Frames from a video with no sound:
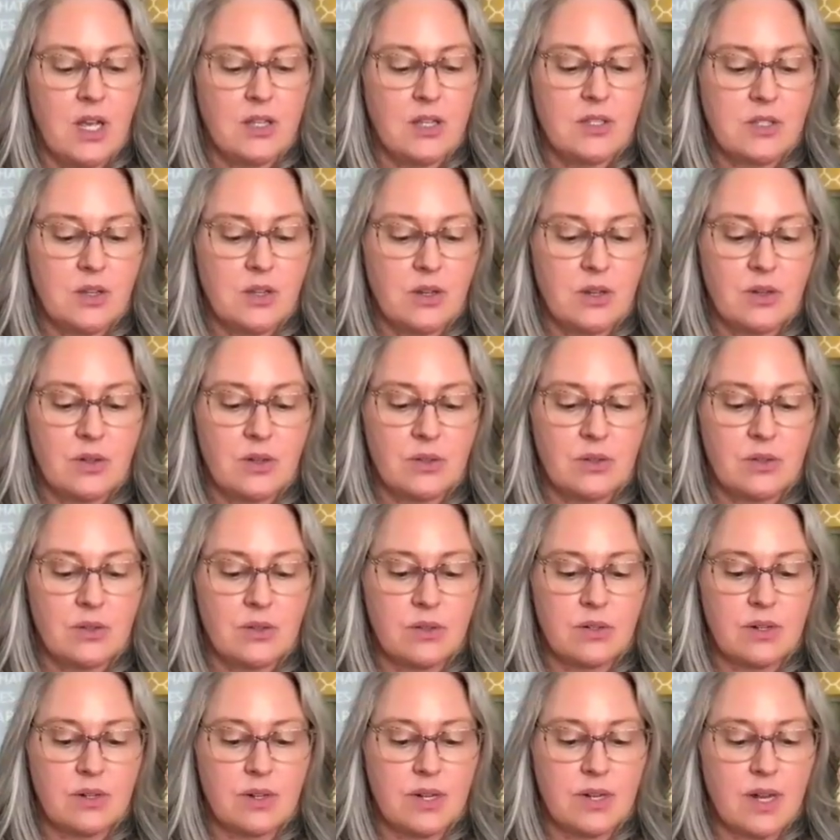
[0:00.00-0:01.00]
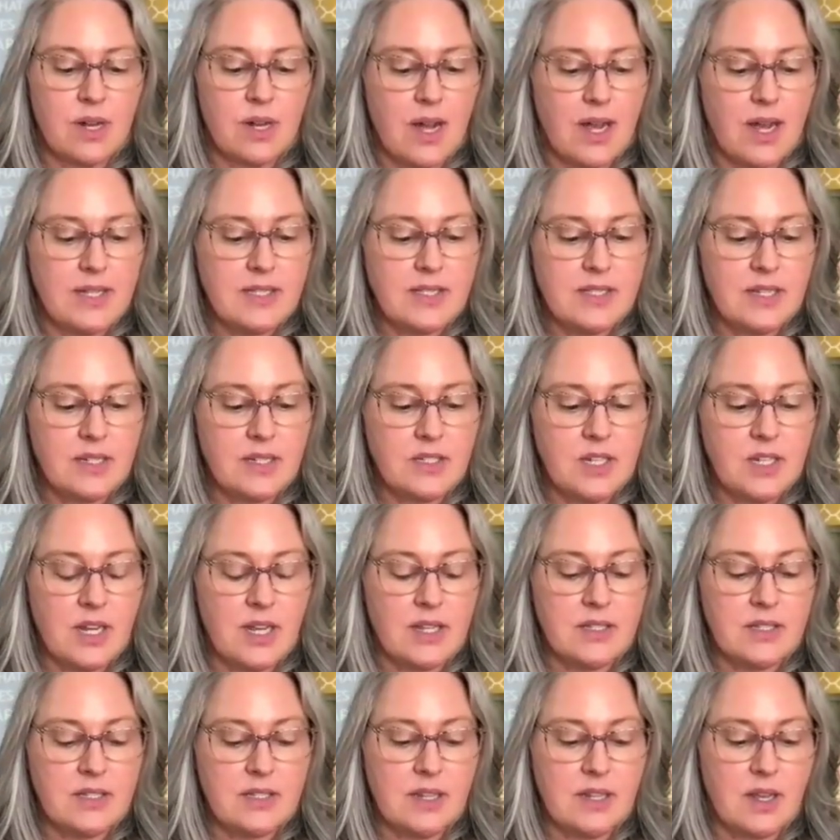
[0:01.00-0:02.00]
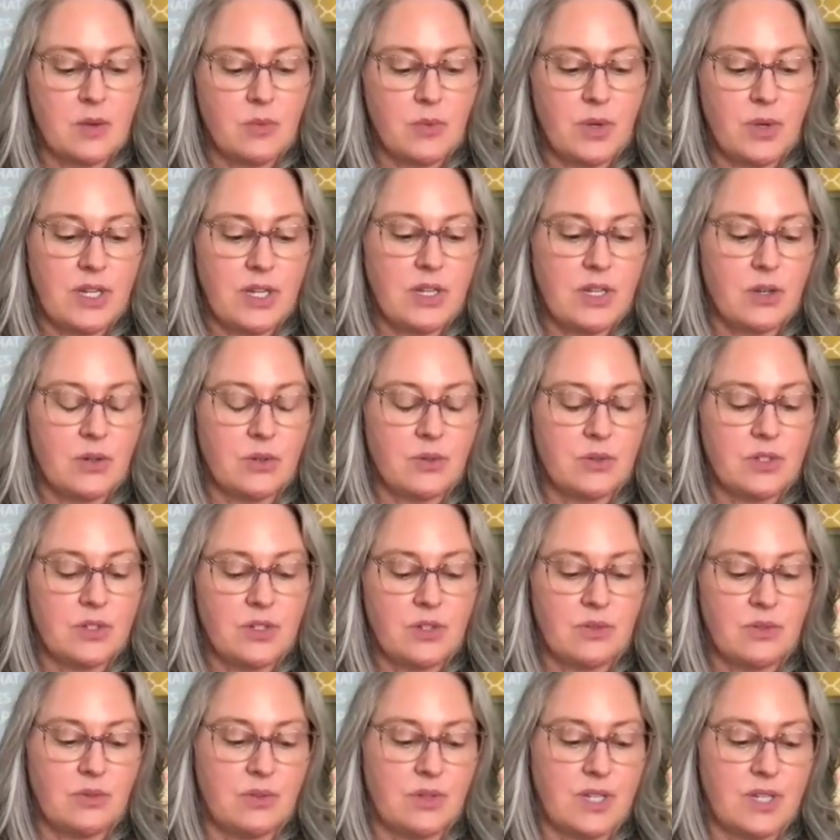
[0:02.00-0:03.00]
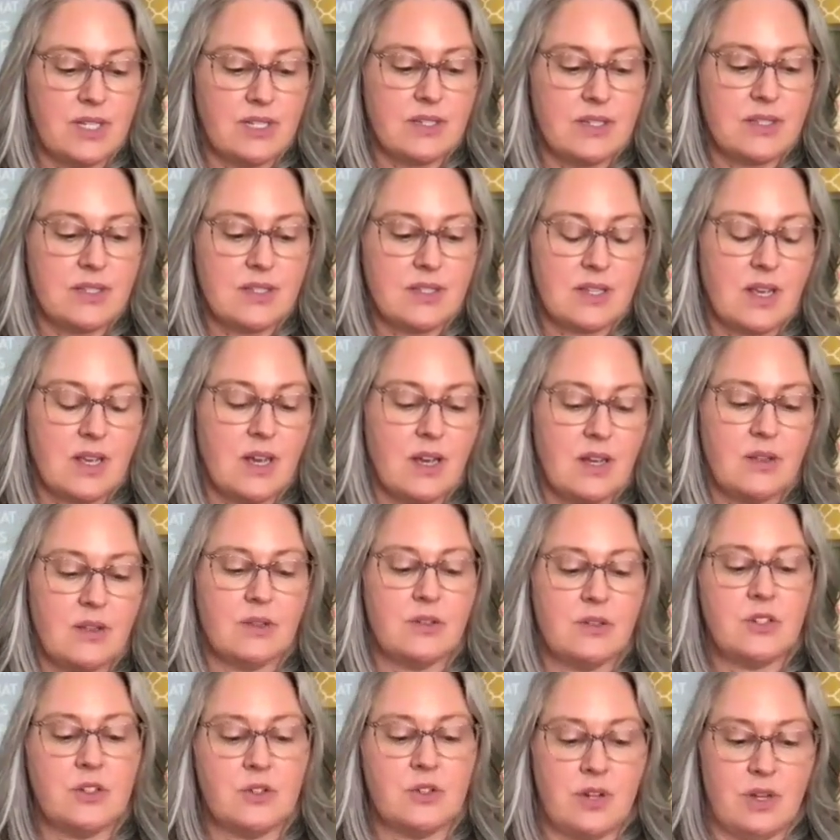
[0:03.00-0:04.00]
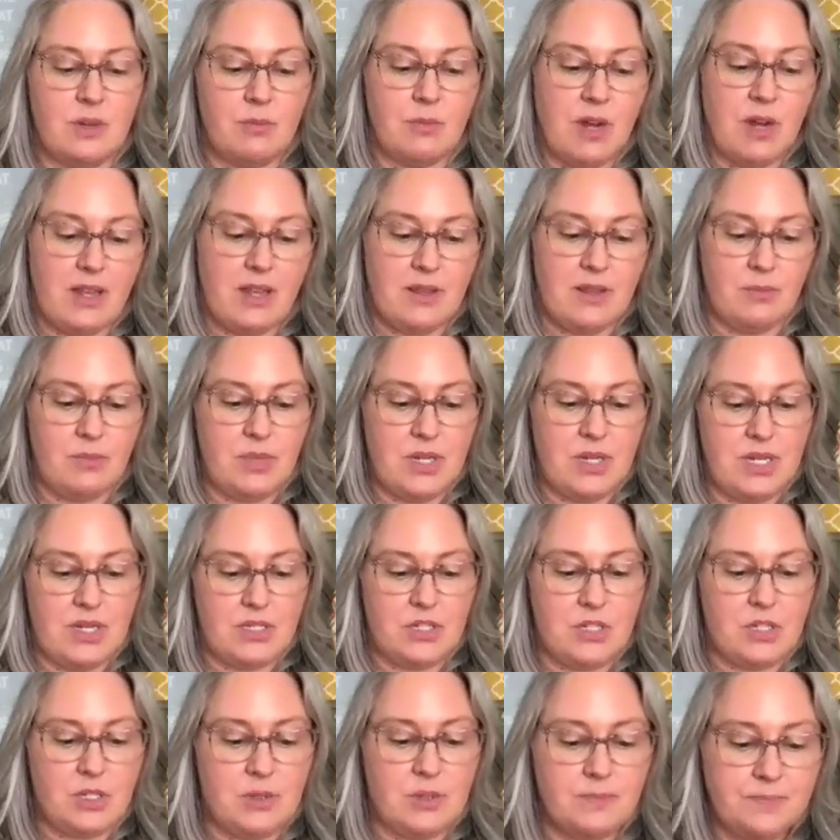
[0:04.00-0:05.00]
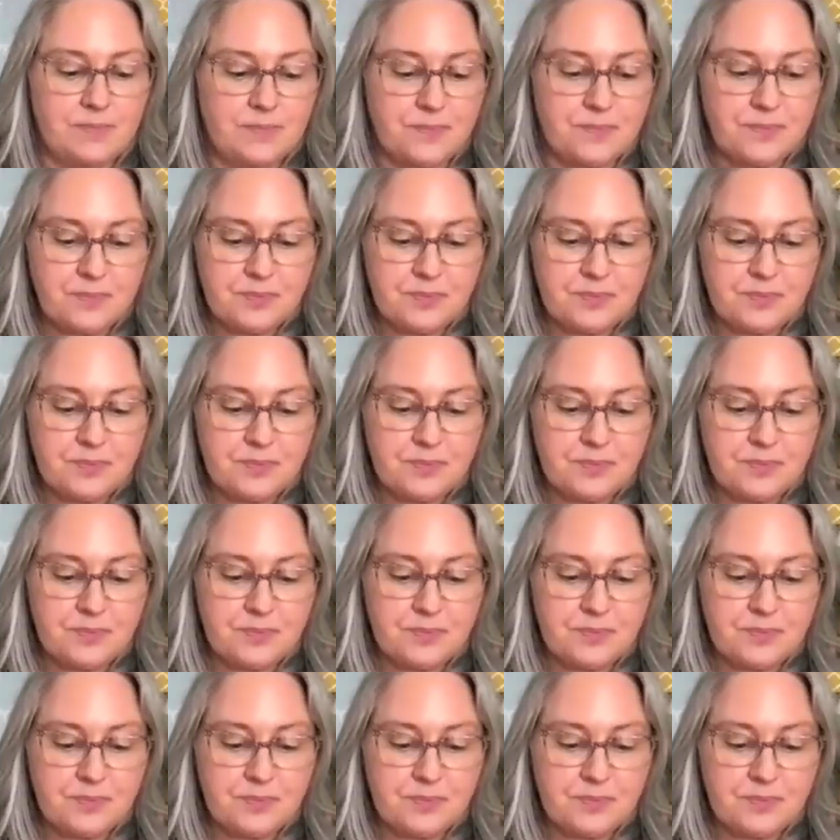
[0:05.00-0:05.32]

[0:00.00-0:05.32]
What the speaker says: So I suggest that we go to this other tree by the beach.